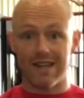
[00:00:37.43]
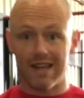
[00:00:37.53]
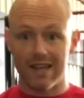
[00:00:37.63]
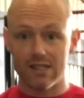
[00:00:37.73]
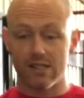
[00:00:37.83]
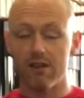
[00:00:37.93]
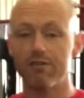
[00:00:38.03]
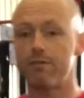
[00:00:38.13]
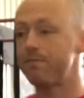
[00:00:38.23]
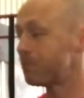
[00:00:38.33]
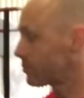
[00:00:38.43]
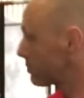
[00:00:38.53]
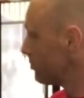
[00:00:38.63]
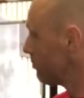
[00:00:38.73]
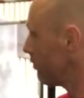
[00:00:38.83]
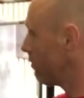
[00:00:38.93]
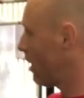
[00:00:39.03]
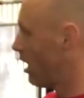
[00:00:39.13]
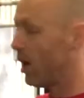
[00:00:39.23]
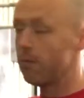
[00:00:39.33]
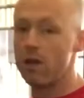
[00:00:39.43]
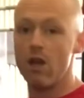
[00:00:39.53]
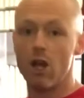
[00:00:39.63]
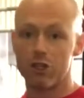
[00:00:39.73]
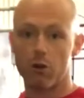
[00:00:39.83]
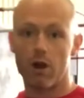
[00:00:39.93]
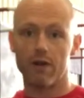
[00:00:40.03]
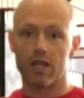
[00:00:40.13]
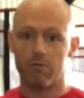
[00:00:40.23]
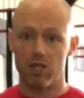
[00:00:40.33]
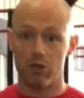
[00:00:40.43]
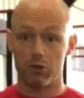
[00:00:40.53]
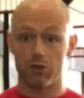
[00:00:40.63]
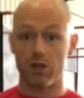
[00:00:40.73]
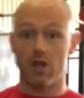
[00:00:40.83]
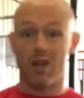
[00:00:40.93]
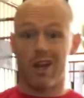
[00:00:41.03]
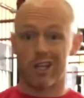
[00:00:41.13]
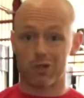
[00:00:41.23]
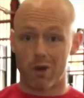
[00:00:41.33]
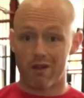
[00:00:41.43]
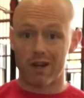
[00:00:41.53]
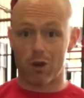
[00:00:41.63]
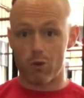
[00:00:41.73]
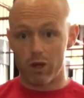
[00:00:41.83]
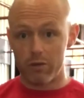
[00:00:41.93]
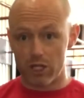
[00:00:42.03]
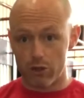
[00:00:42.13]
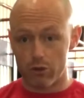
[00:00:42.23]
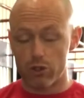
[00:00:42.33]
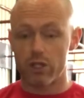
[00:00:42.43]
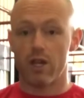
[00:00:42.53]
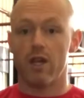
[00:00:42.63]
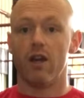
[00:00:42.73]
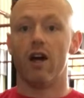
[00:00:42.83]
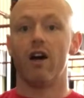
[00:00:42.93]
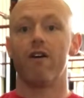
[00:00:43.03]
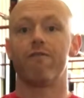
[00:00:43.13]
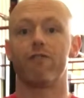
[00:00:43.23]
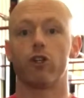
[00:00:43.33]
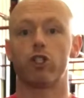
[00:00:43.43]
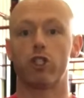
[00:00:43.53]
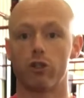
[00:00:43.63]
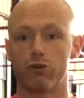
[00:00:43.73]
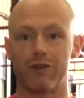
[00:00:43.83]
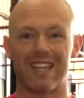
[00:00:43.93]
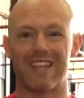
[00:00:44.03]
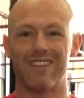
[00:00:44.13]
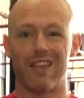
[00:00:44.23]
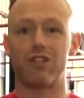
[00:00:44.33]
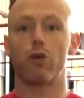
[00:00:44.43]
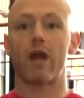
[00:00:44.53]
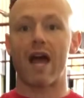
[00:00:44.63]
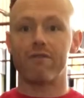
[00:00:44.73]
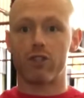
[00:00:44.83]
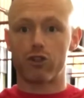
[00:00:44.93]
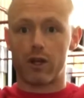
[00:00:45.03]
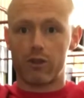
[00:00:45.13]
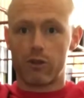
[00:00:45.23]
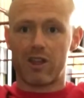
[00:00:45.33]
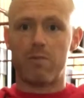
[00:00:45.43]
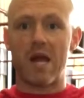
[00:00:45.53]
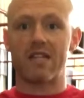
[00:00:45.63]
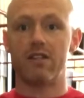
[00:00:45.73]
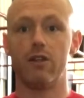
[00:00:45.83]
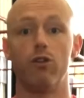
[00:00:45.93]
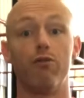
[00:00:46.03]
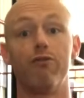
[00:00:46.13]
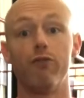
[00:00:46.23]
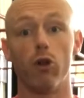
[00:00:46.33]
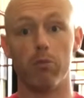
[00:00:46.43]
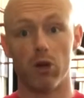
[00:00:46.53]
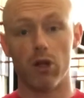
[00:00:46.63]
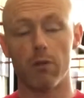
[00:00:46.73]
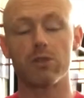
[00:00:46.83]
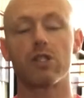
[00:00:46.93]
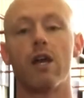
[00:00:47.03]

hang stuff, a squat rack can be used. A squat rack will be used for children that don't have the strength or the capacity to do full pull-ups.